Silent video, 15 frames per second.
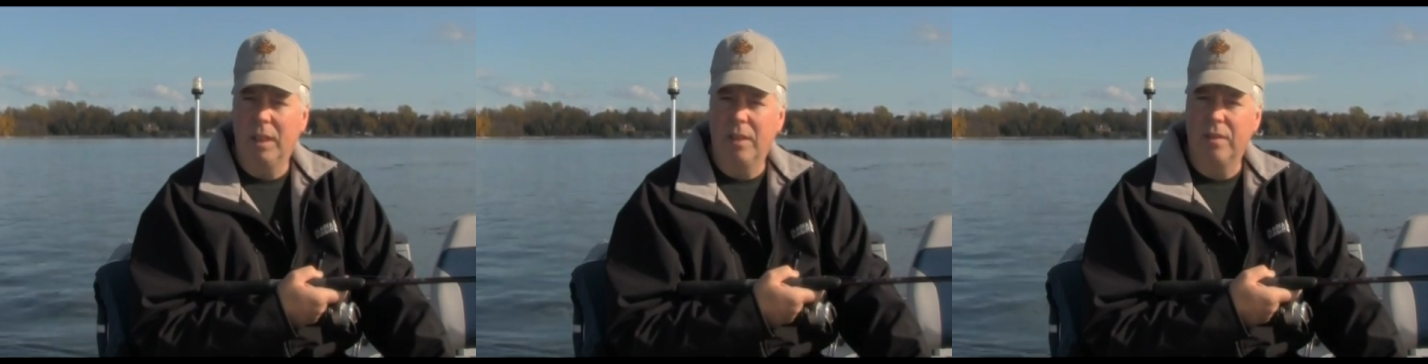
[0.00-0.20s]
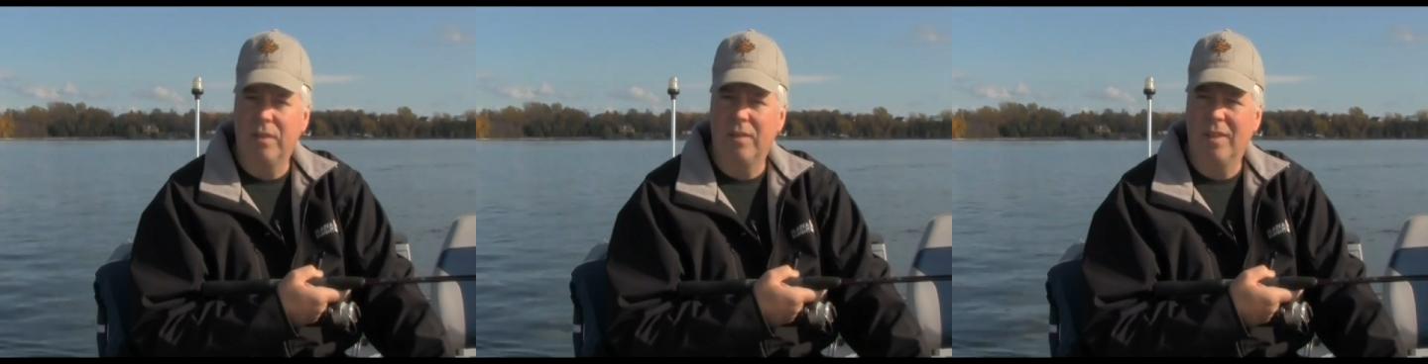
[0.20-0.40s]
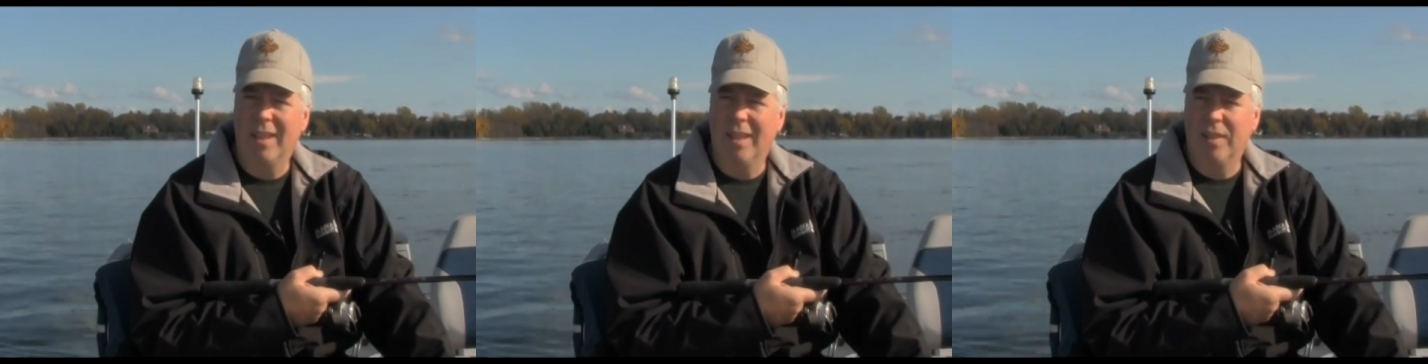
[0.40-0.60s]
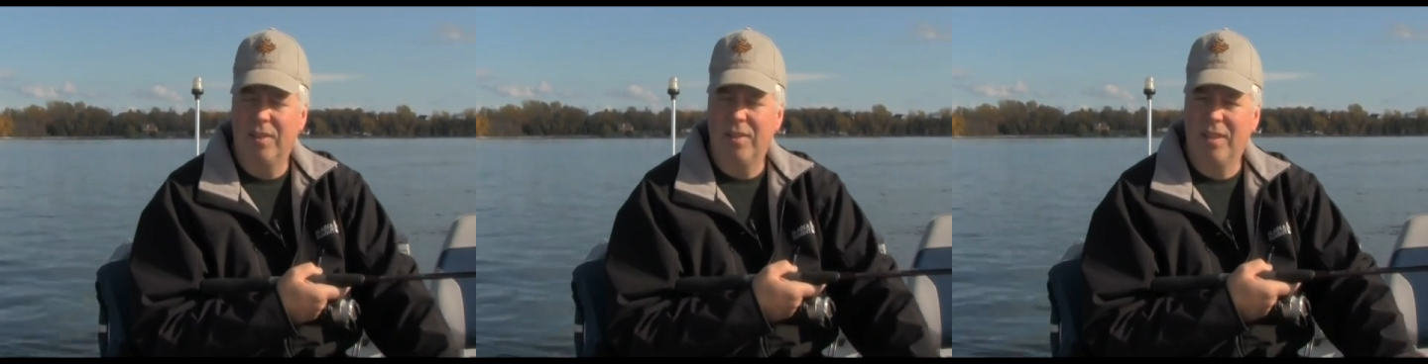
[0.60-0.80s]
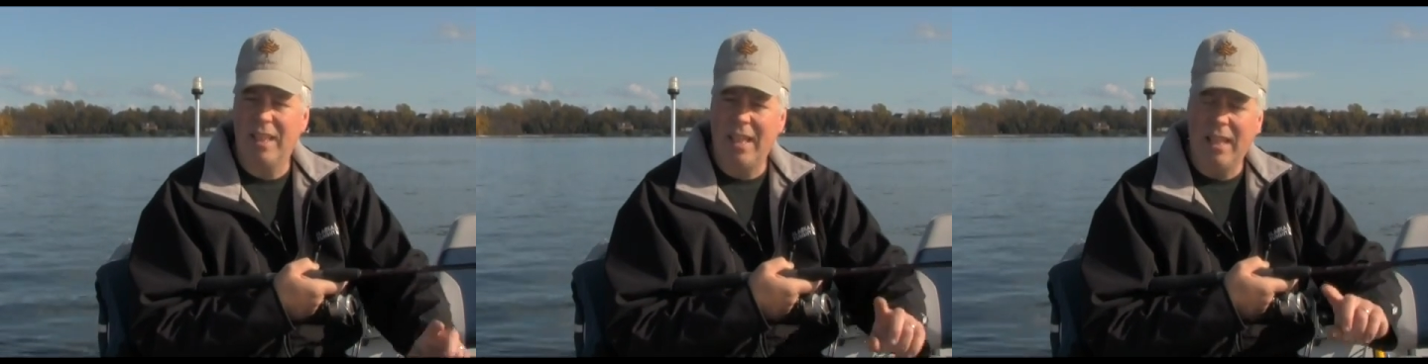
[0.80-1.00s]
is the
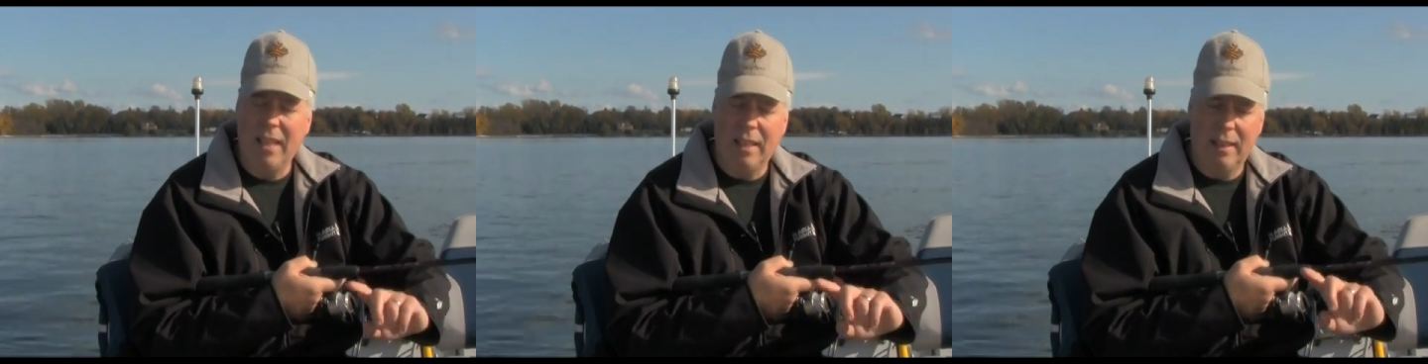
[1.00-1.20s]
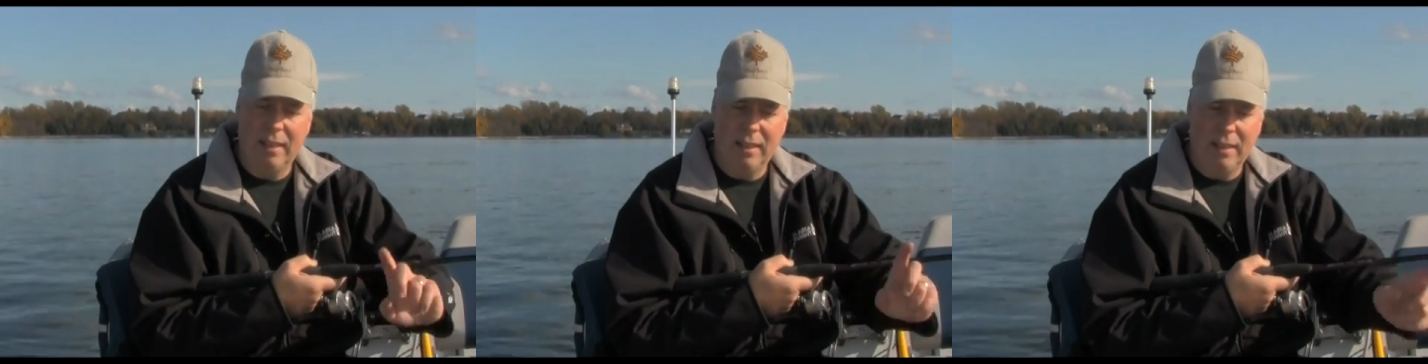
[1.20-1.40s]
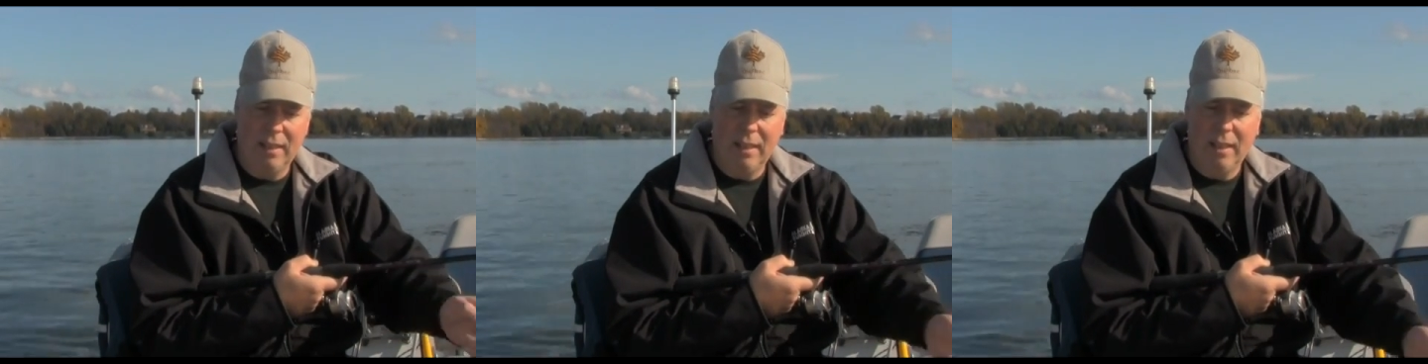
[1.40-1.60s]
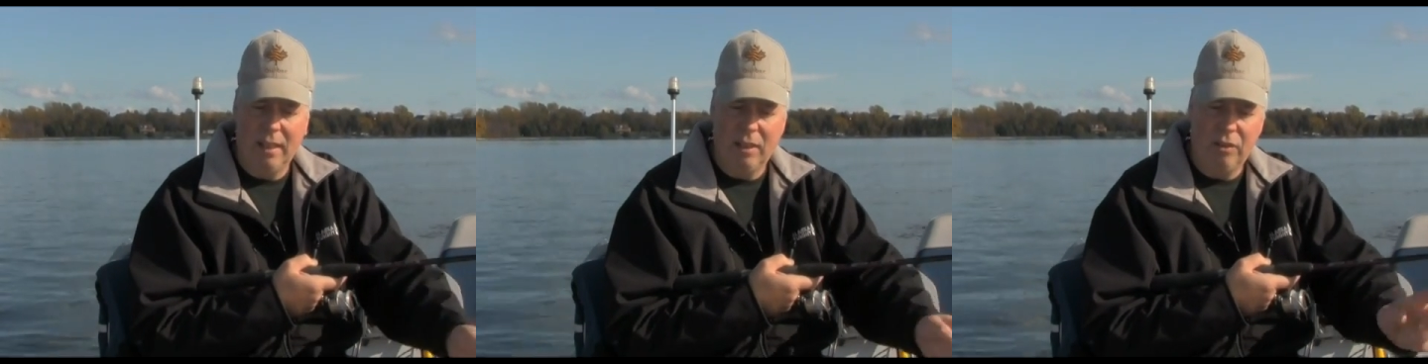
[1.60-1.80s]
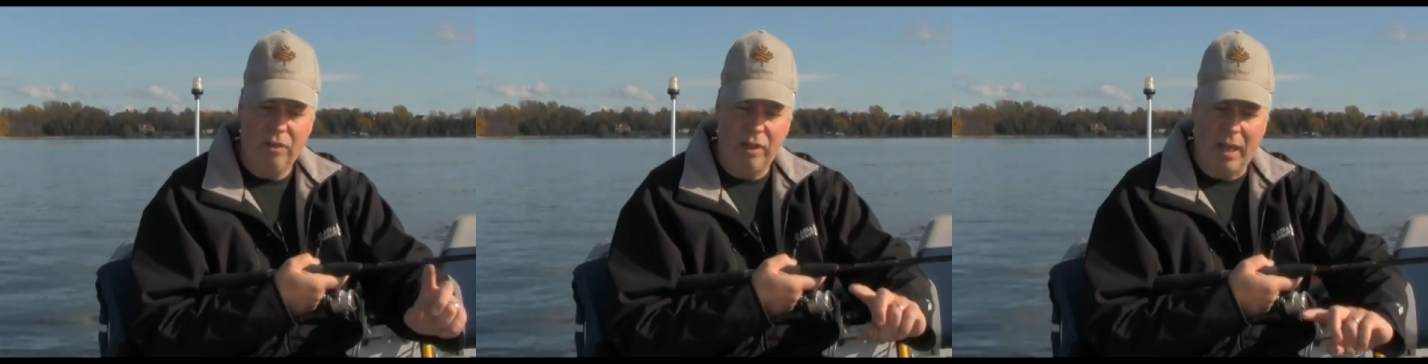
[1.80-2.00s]
C
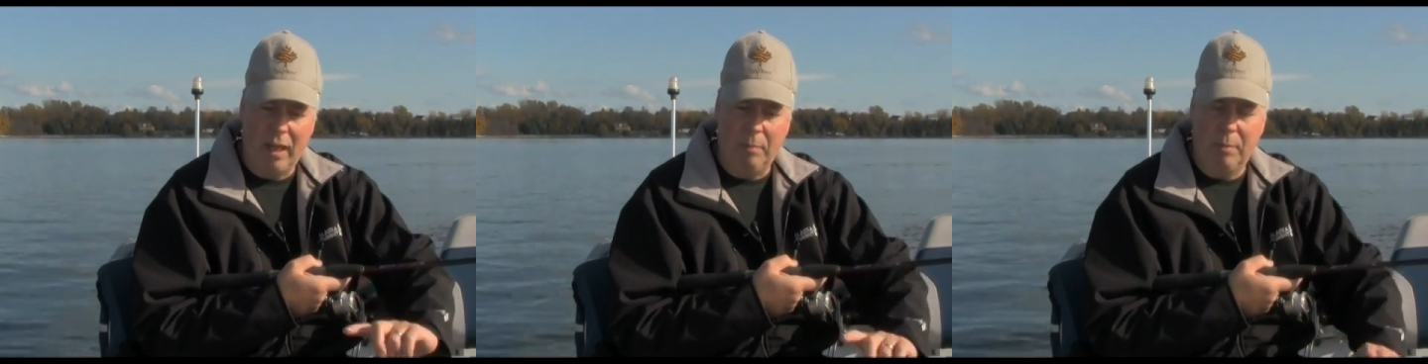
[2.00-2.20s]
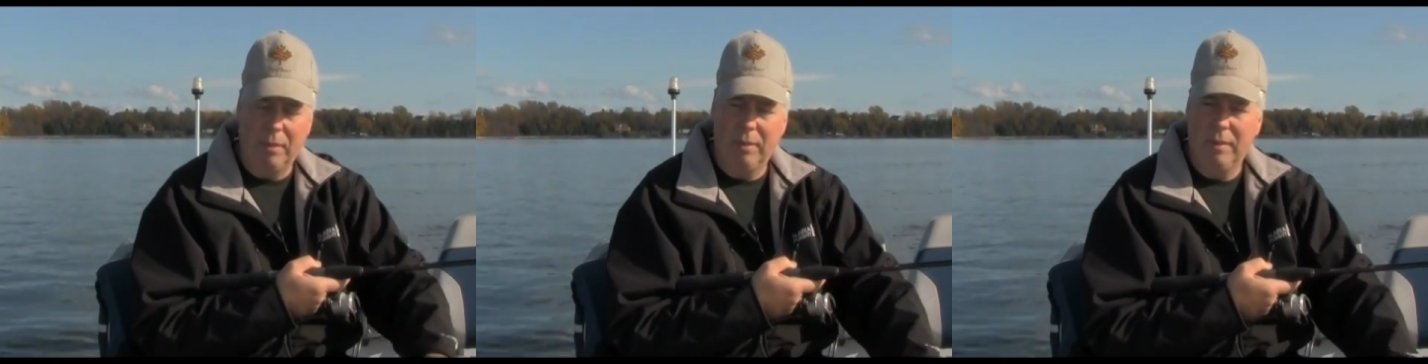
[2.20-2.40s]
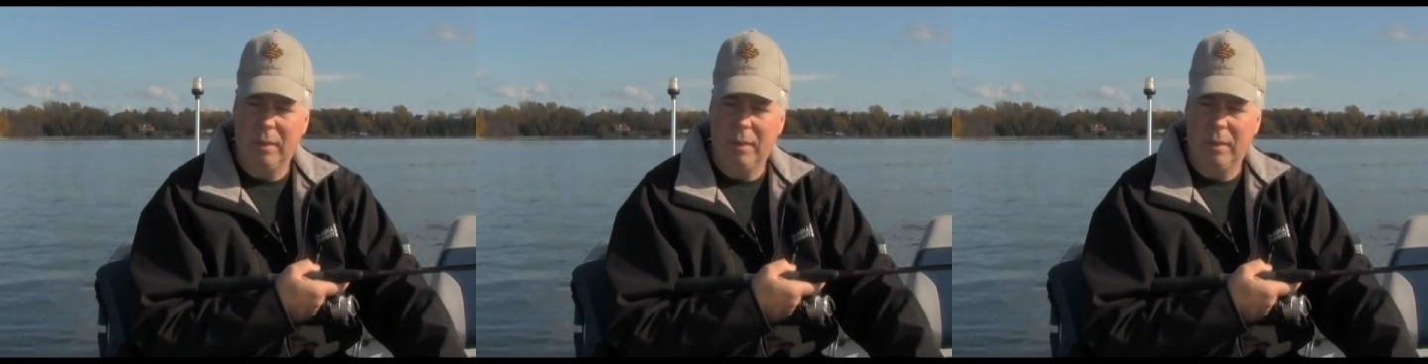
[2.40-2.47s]
shape,